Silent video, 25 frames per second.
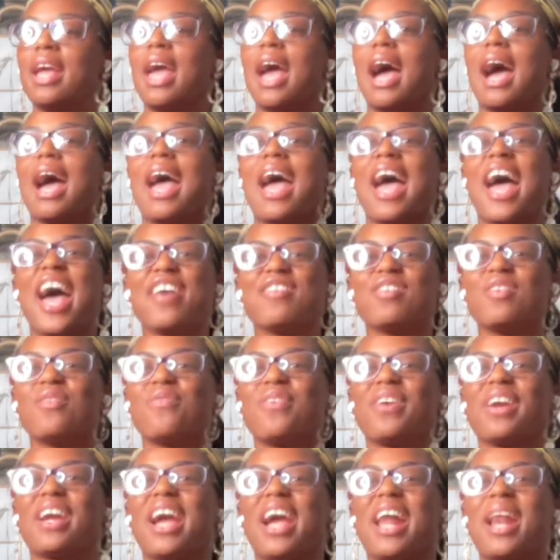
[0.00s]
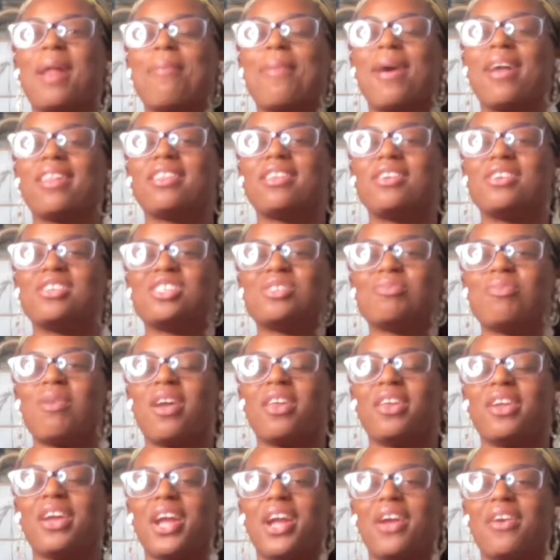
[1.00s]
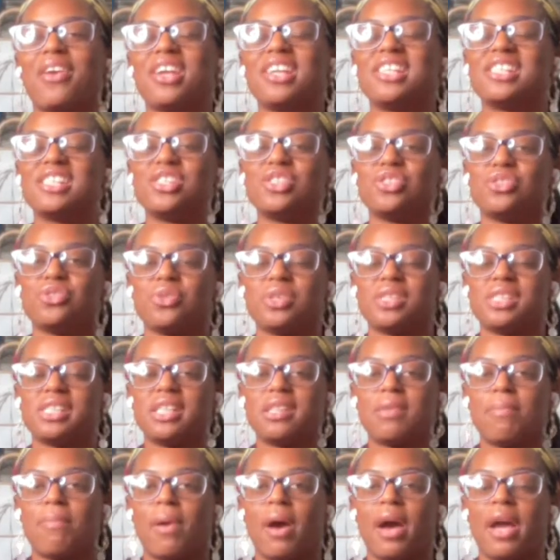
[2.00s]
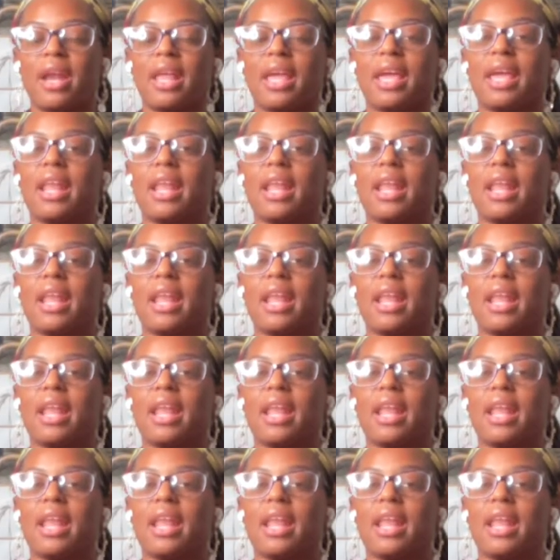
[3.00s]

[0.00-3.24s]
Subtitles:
I haven't forgot about those smaller areas and joints of the body.